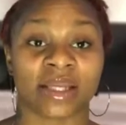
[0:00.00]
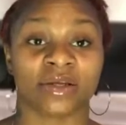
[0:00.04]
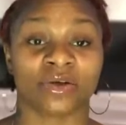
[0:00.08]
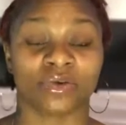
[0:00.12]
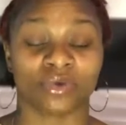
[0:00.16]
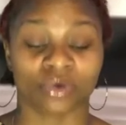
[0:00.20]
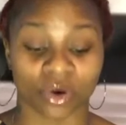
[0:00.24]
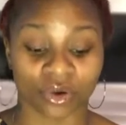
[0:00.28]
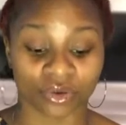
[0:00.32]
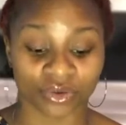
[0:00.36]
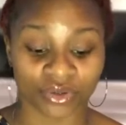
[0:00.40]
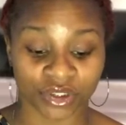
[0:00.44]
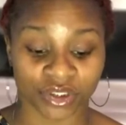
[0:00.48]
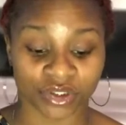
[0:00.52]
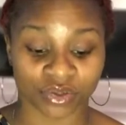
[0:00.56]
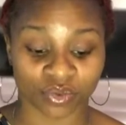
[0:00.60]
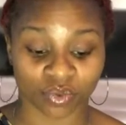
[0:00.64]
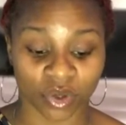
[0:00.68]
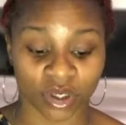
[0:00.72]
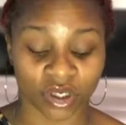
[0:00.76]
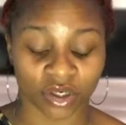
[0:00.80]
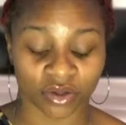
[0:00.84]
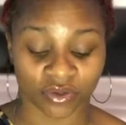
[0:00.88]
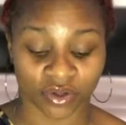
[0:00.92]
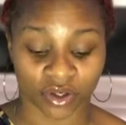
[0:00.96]
Growth is
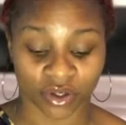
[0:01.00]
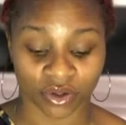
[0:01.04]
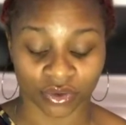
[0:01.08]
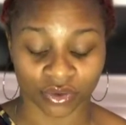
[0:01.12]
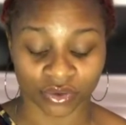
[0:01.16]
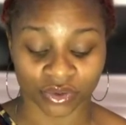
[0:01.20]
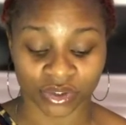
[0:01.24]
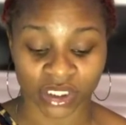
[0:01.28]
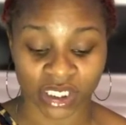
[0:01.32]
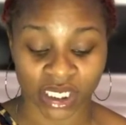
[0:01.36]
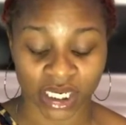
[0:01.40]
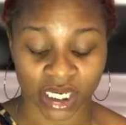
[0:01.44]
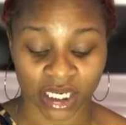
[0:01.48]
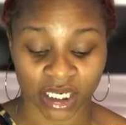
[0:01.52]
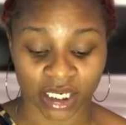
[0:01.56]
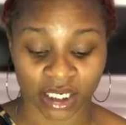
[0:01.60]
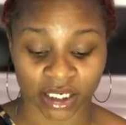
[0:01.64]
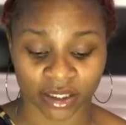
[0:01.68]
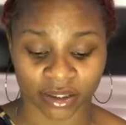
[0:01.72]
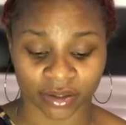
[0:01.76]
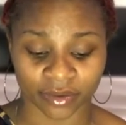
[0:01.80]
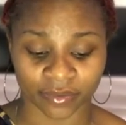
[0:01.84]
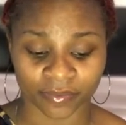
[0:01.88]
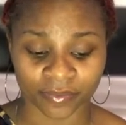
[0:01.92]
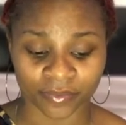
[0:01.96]
one of those. And